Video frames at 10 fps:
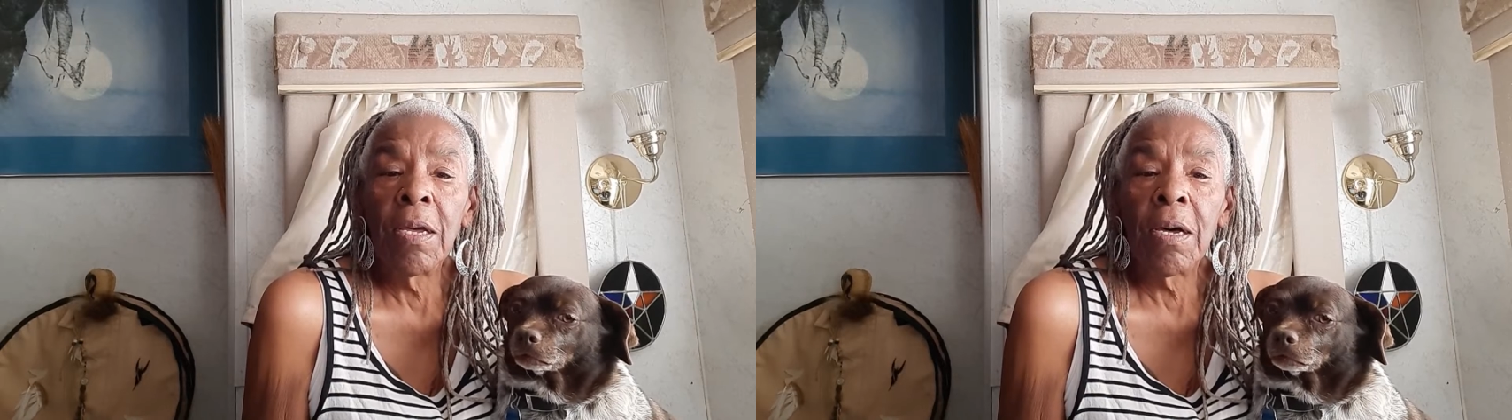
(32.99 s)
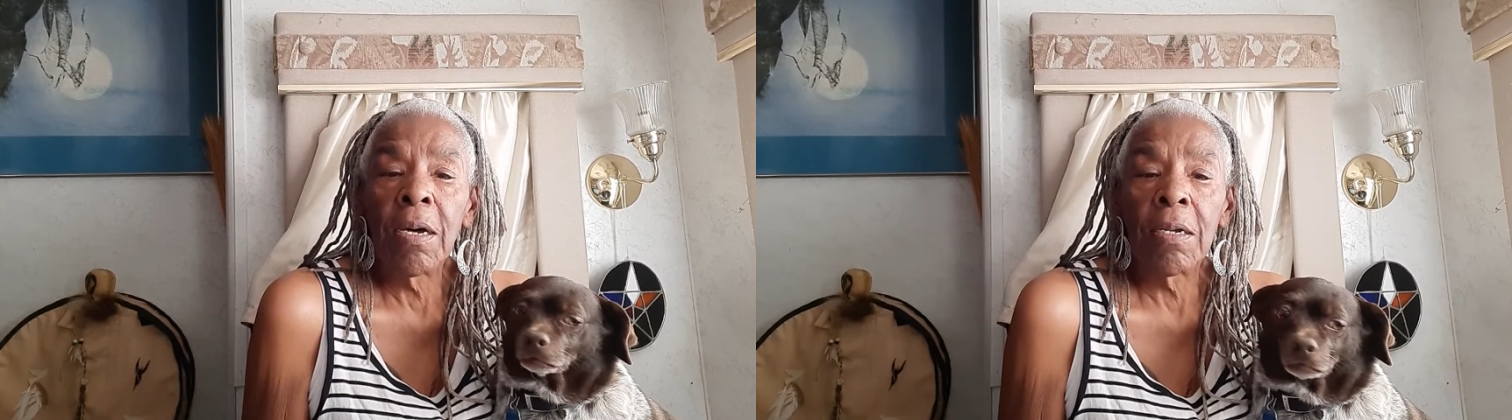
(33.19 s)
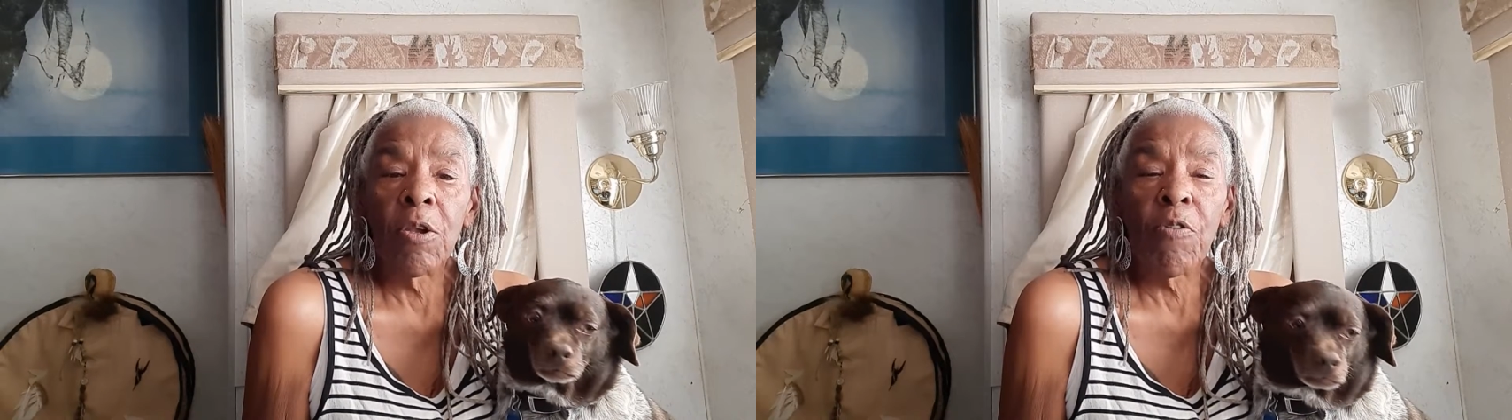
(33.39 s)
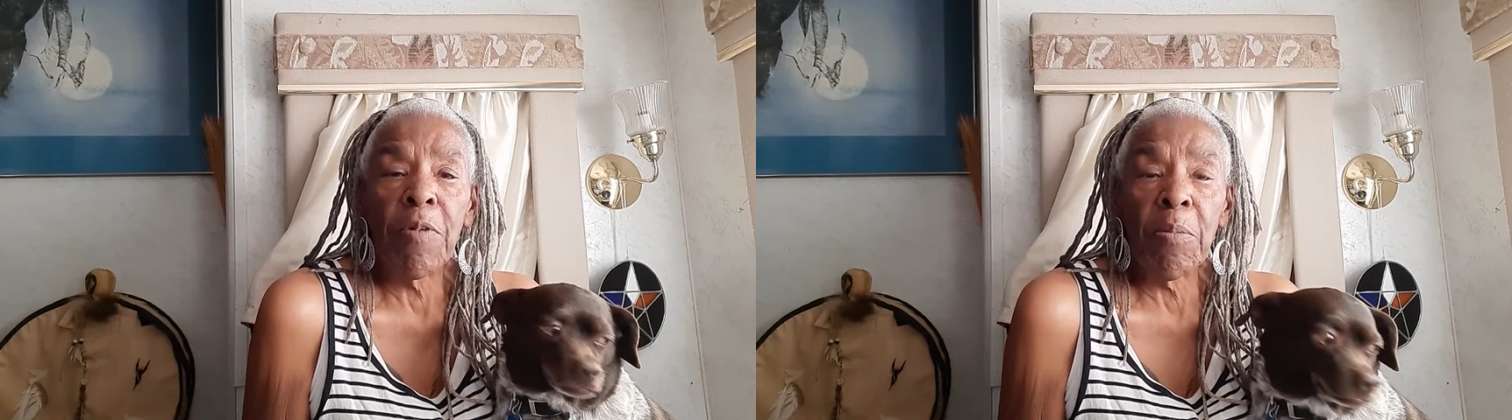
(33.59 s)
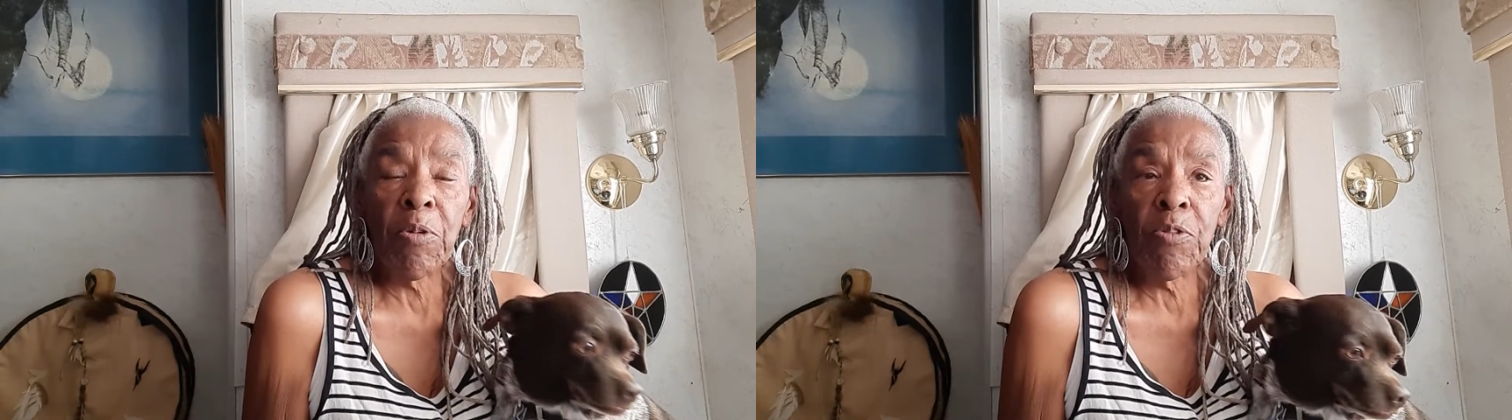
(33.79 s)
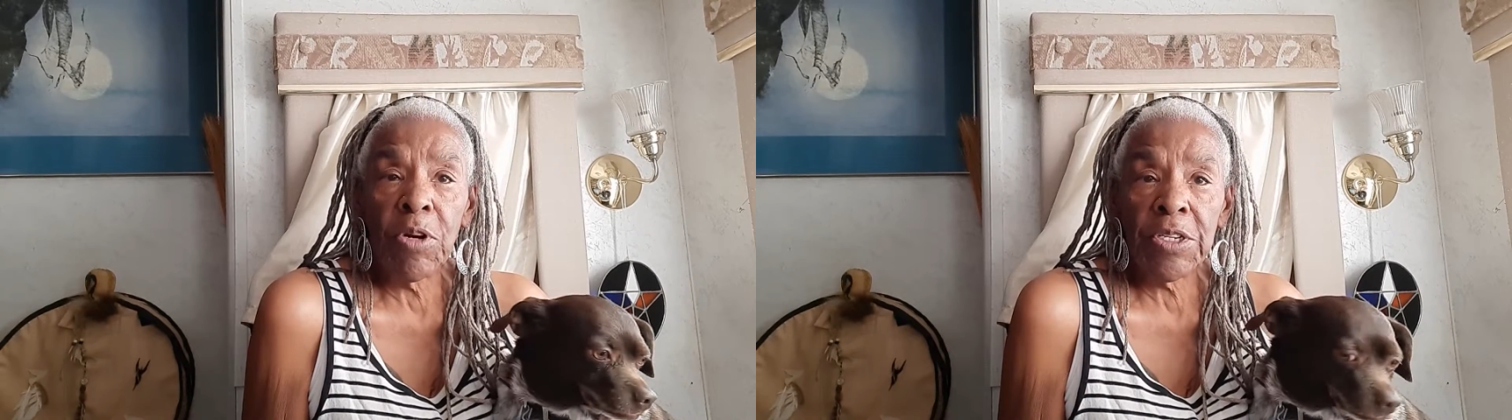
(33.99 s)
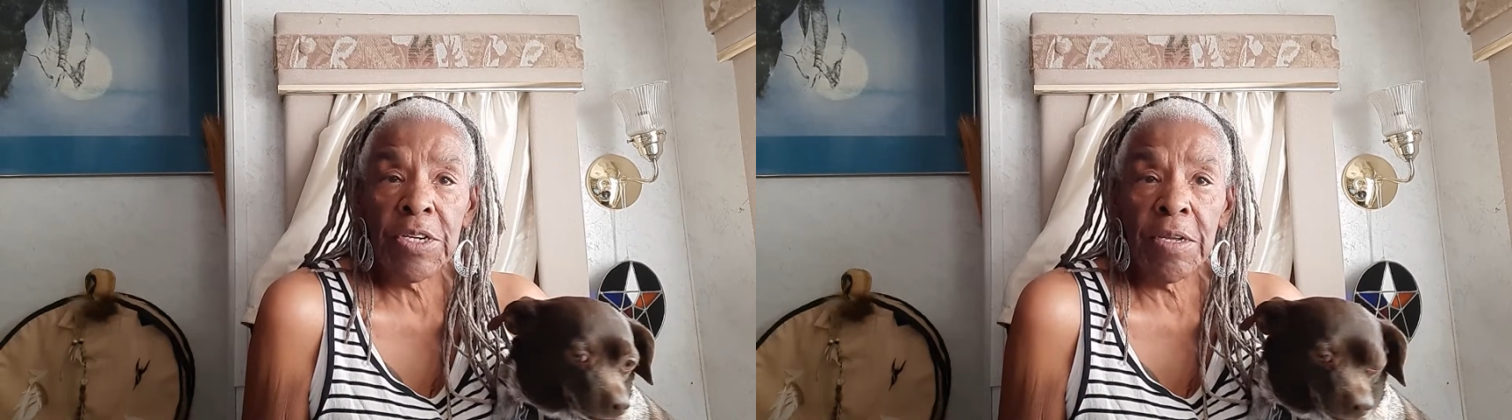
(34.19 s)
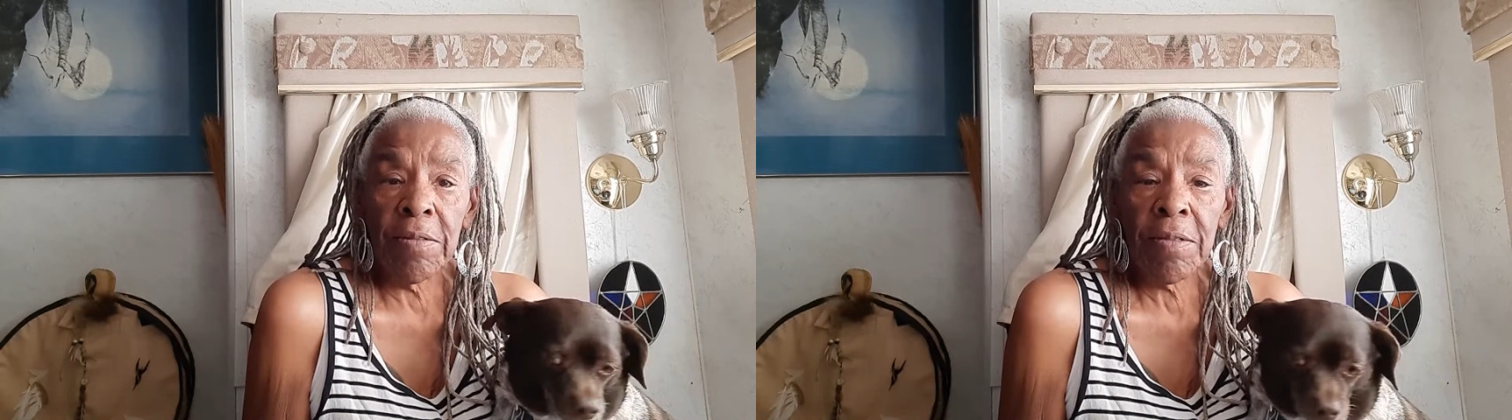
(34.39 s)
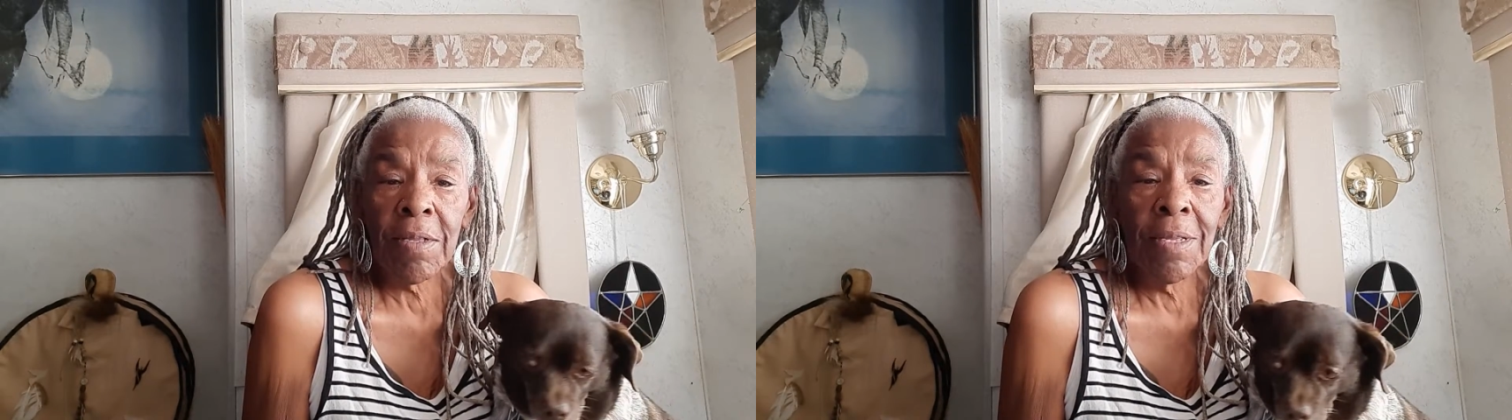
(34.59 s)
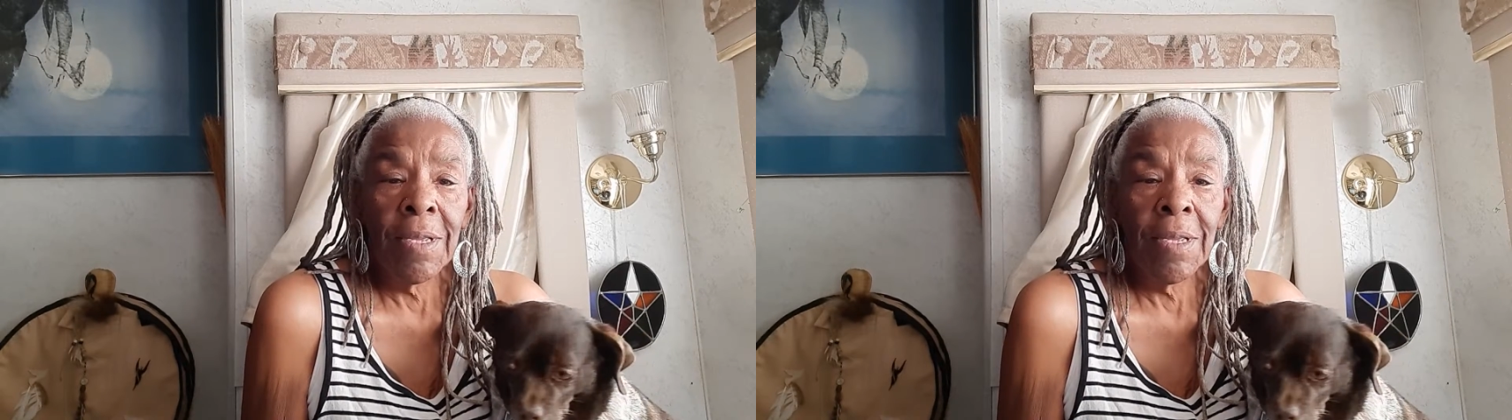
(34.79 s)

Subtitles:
November 14th,